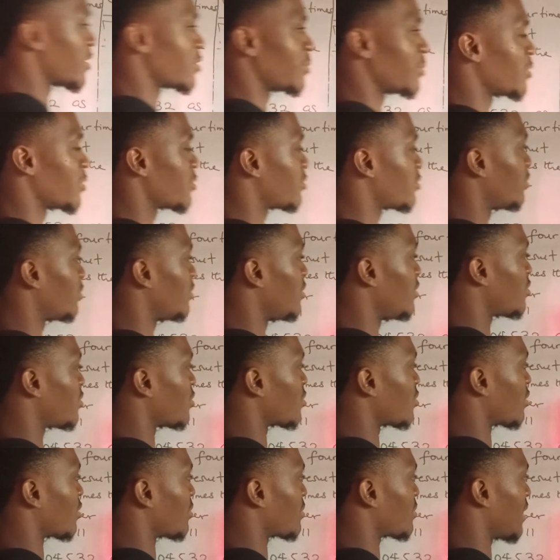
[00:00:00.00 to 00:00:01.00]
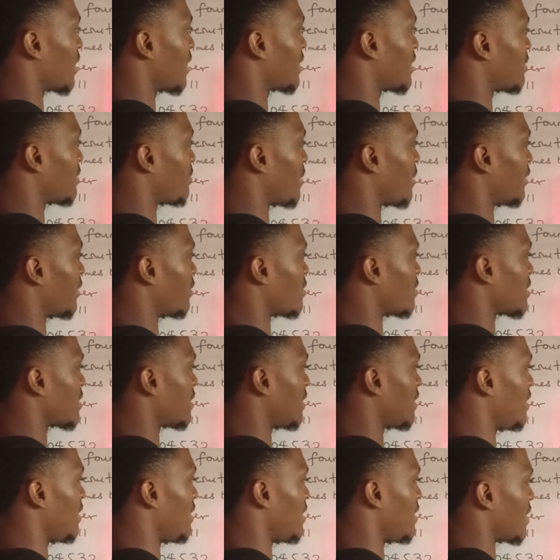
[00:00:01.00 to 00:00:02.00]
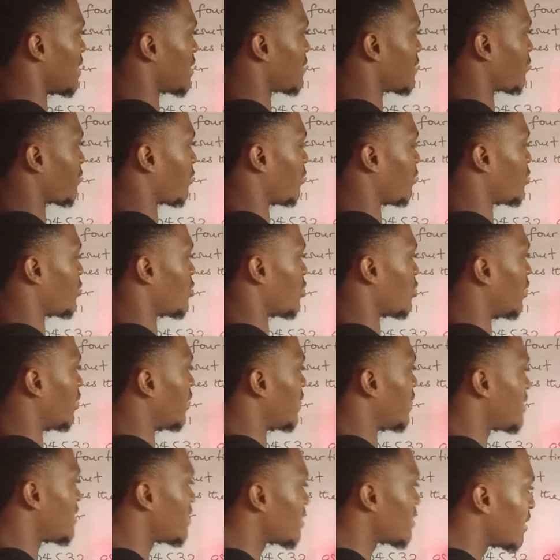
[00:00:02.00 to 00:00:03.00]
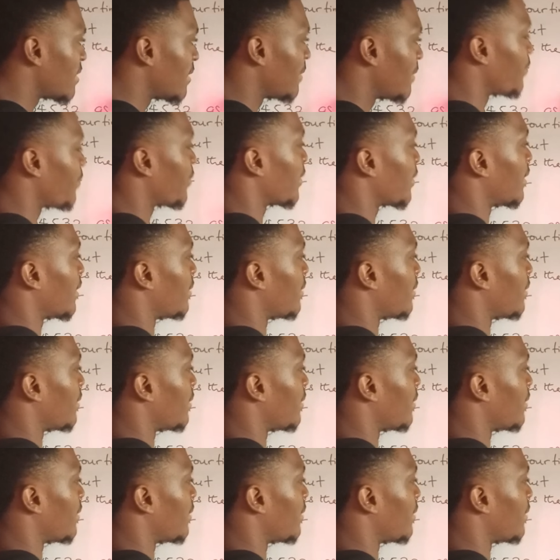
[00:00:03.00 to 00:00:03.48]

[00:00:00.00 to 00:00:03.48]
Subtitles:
we are supposed to do is to subtract minus 3 years from Joyce,